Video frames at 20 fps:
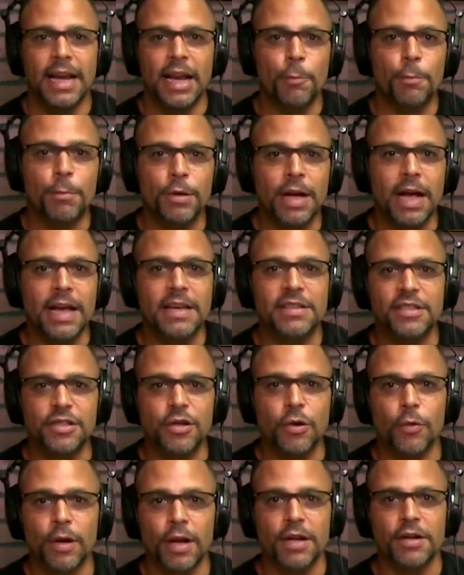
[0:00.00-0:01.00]
and help you
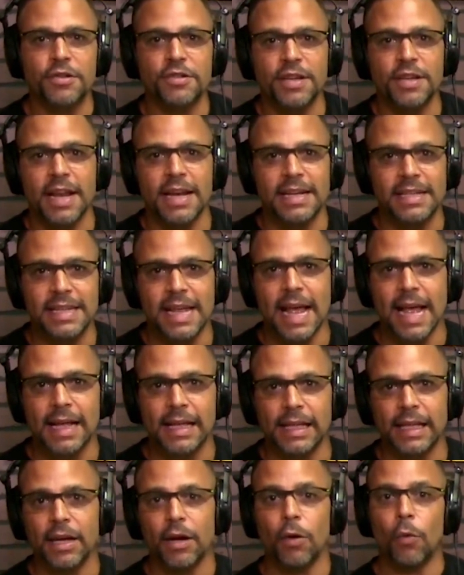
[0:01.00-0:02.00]
guys to know and understand
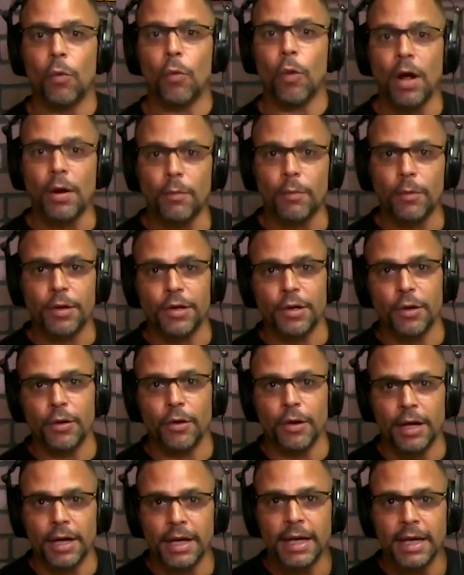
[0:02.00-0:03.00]
exactly what
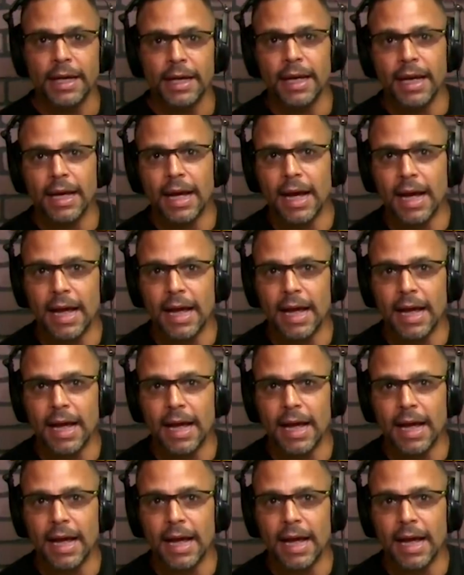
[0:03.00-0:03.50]
we're doing.